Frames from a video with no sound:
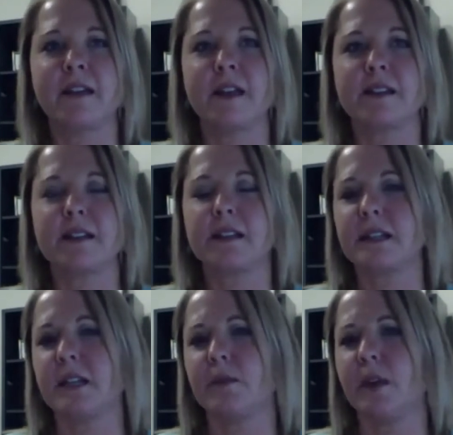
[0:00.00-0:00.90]
That
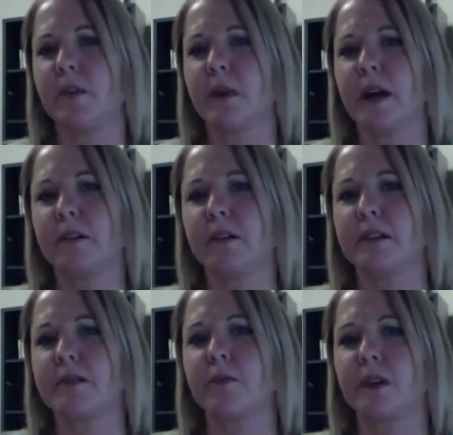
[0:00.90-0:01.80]
16-week model
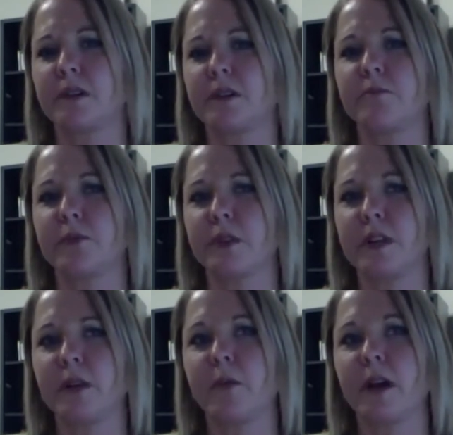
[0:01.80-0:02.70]
has worked
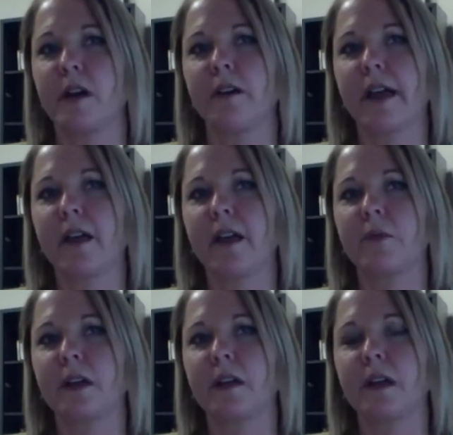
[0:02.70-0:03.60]
pretty well. And
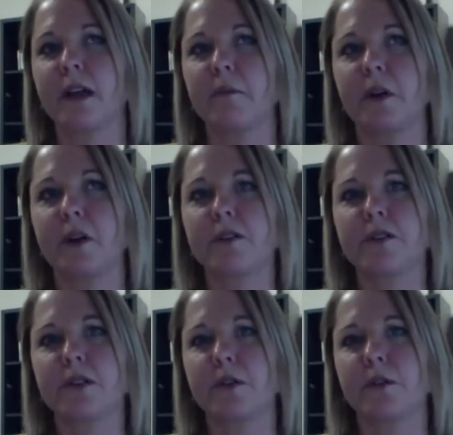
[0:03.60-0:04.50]
we
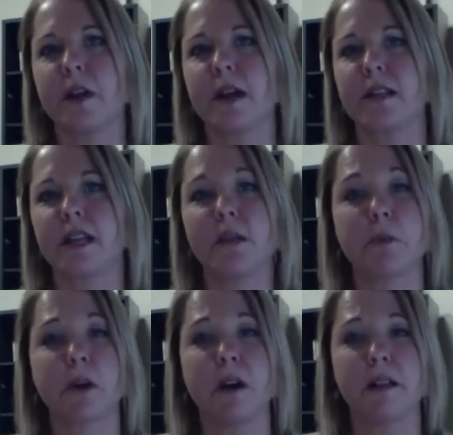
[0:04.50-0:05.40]
also had to keep
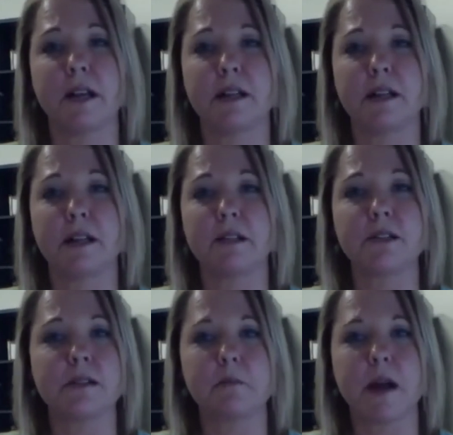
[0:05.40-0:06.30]
our online
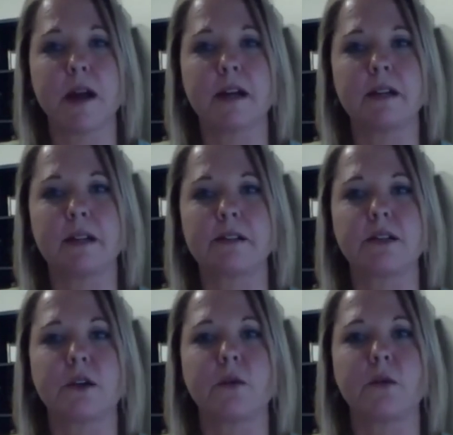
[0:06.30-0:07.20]
students in mind. And
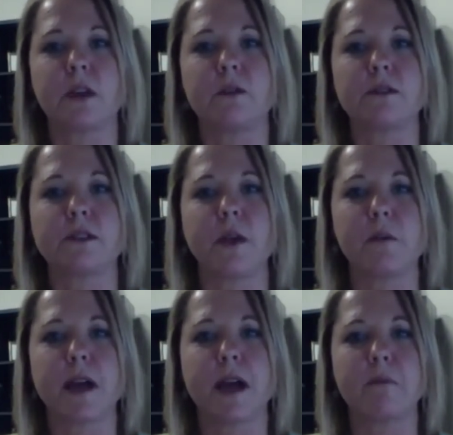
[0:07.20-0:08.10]
so we used the
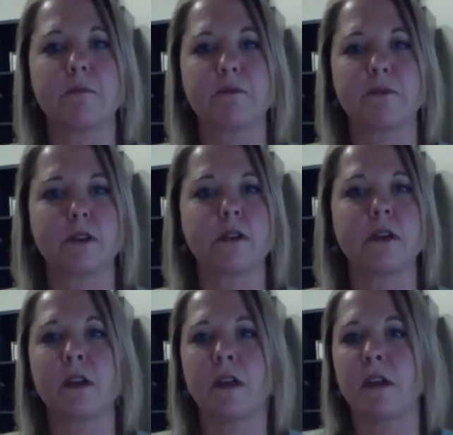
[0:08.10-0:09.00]
web app for
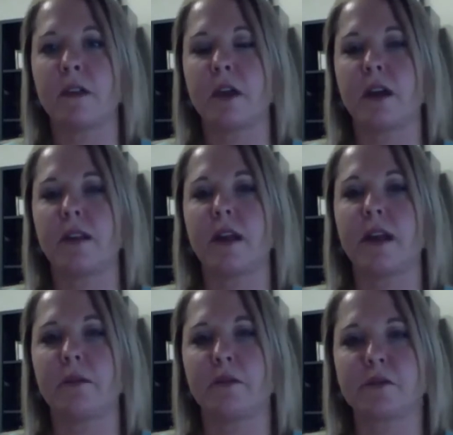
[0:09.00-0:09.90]
the
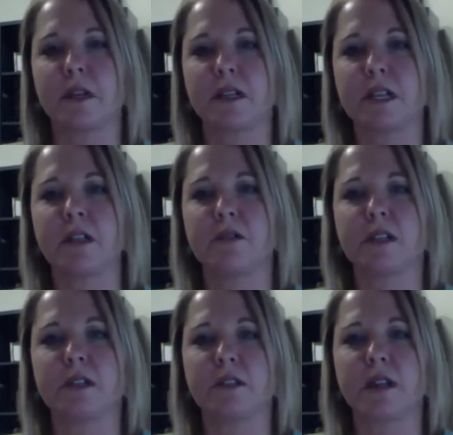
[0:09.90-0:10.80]
online, which we continue
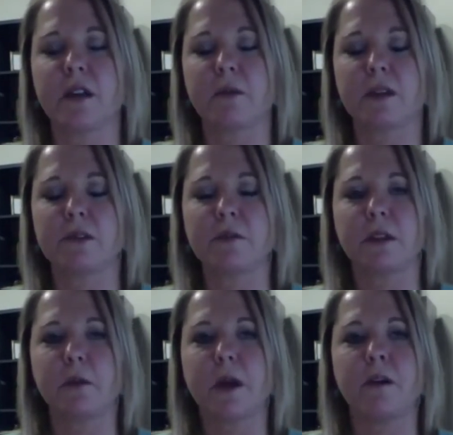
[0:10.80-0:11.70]
to do that. It works
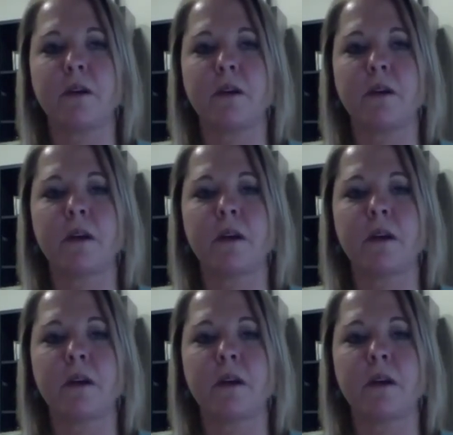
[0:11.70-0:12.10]
really well.